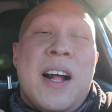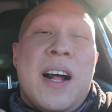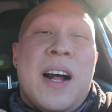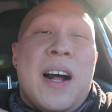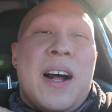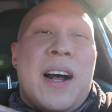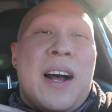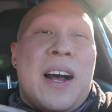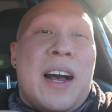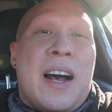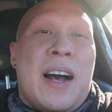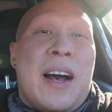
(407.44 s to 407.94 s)

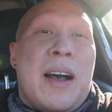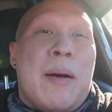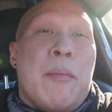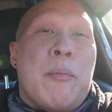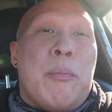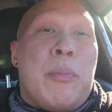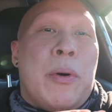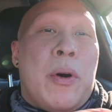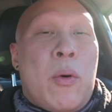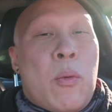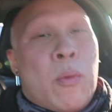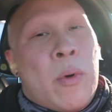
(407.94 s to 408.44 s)

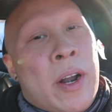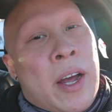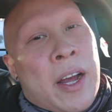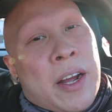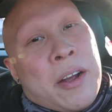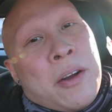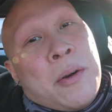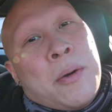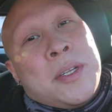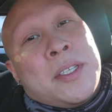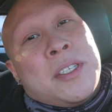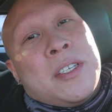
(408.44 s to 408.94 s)
but we're not
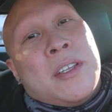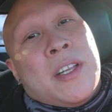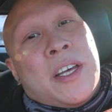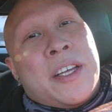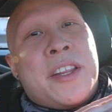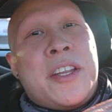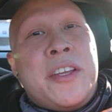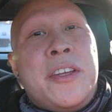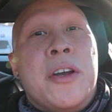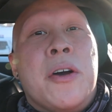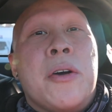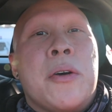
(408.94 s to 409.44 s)
going to
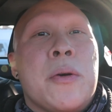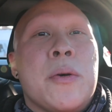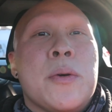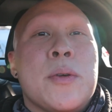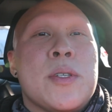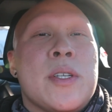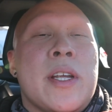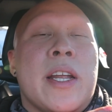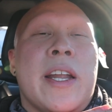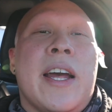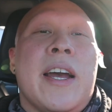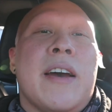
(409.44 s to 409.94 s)
like the
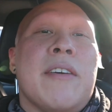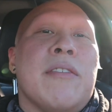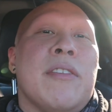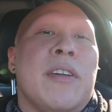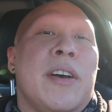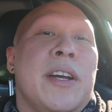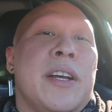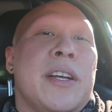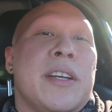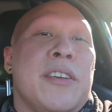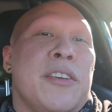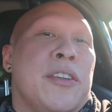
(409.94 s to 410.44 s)
Yokos that have
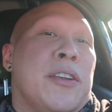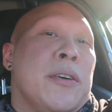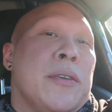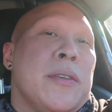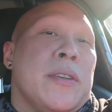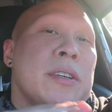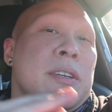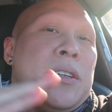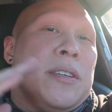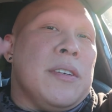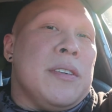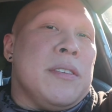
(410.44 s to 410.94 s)
like,
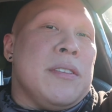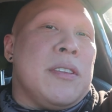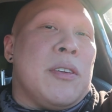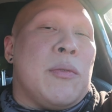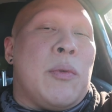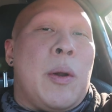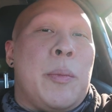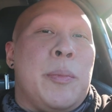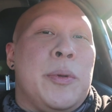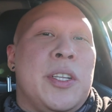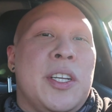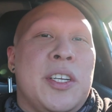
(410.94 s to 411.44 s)
the
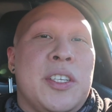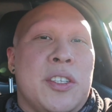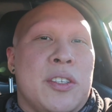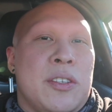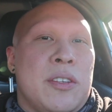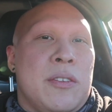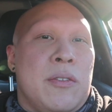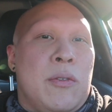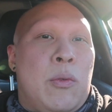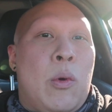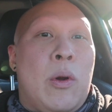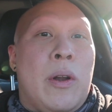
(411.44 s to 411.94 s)
reputation
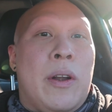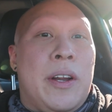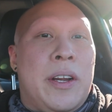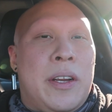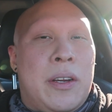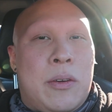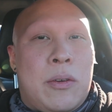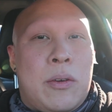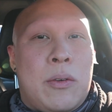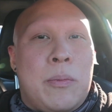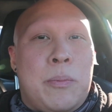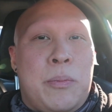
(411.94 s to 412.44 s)
of
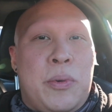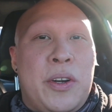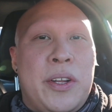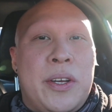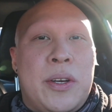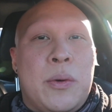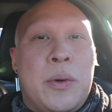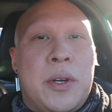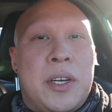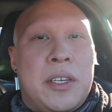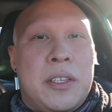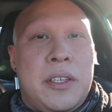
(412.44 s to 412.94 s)
wearing pretty
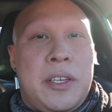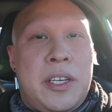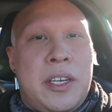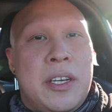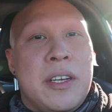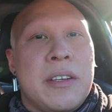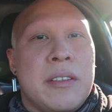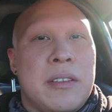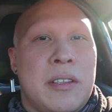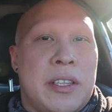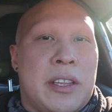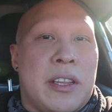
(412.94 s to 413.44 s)
quickly,
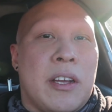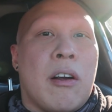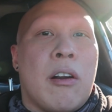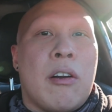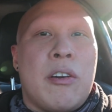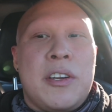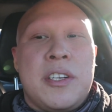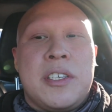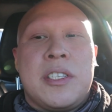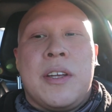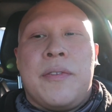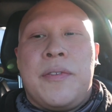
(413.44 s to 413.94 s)
like the
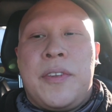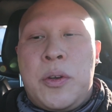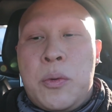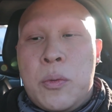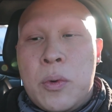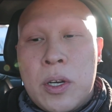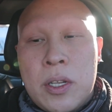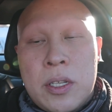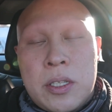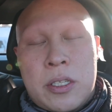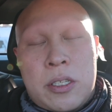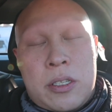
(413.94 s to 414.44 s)

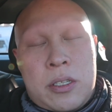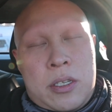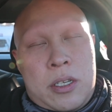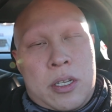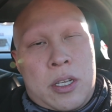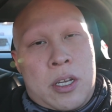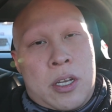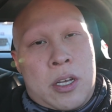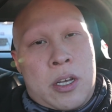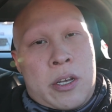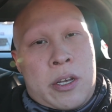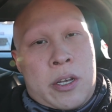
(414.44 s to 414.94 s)
RE71s.
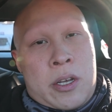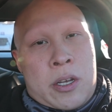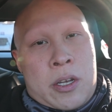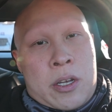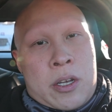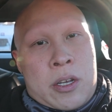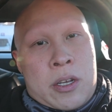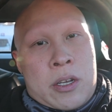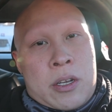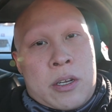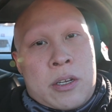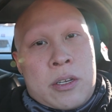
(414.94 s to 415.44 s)

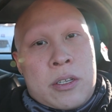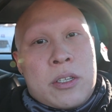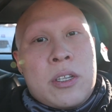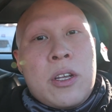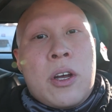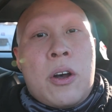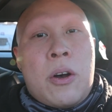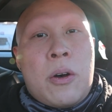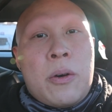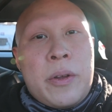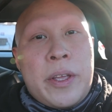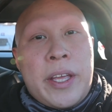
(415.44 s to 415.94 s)

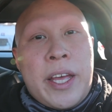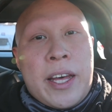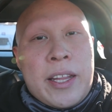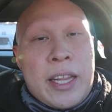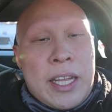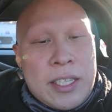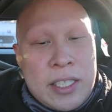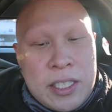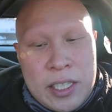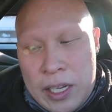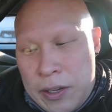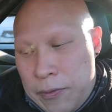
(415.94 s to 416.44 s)
So yeah,
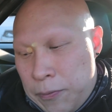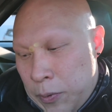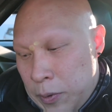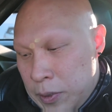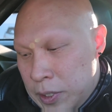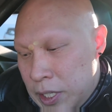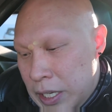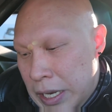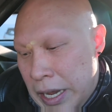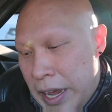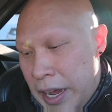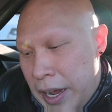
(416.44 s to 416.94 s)
that's it for
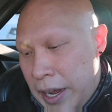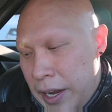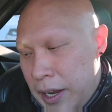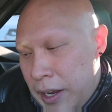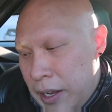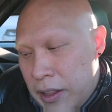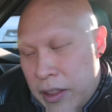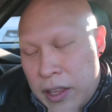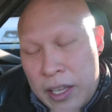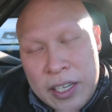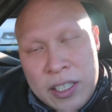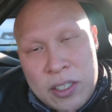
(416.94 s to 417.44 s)
today.
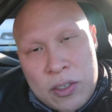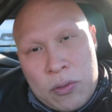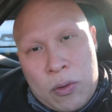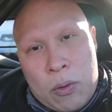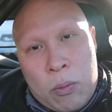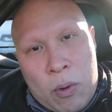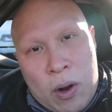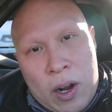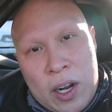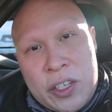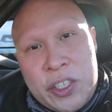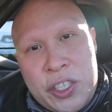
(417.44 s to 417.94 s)
Thanks for
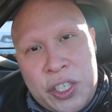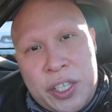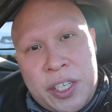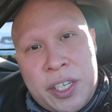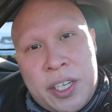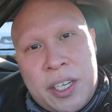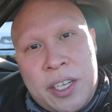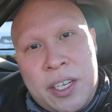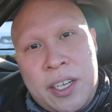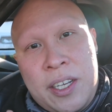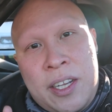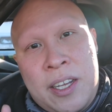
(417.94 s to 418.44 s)

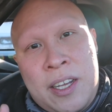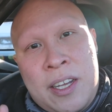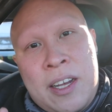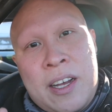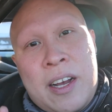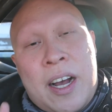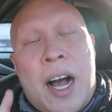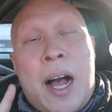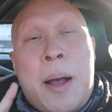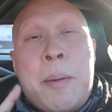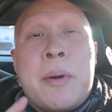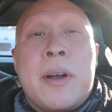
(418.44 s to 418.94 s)
watching.
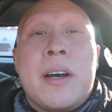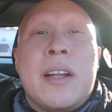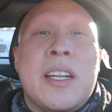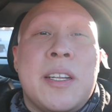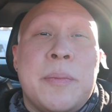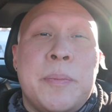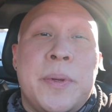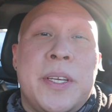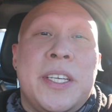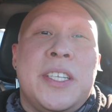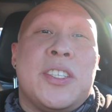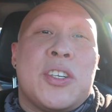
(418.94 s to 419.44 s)
I'm gonna
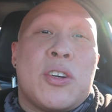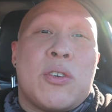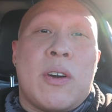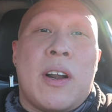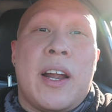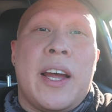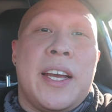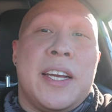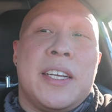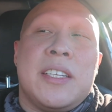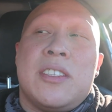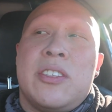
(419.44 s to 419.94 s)
be
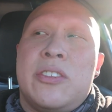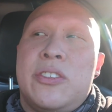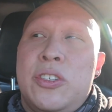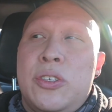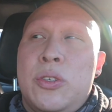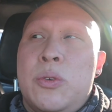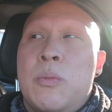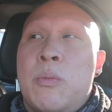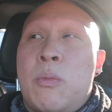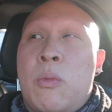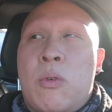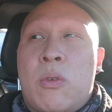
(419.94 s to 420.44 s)
trying to
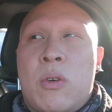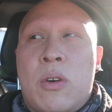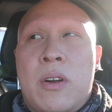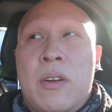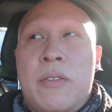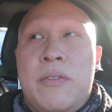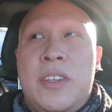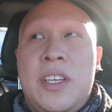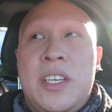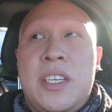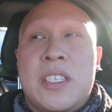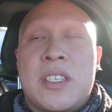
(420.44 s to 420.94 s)
do more
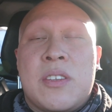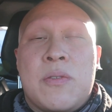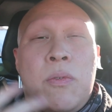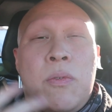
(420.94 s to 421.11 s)
of these